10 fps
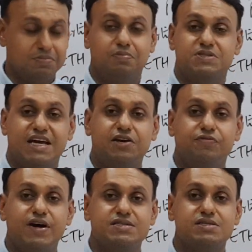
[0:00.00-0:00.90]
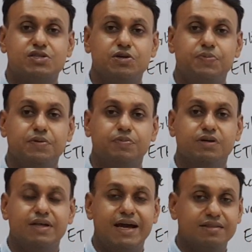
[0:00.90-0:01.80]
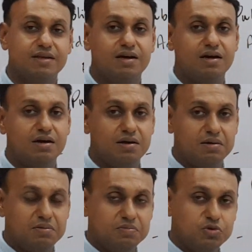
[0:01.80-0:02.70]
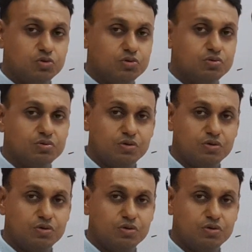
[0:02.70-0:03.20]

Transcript: sacrificing three people at the, you know,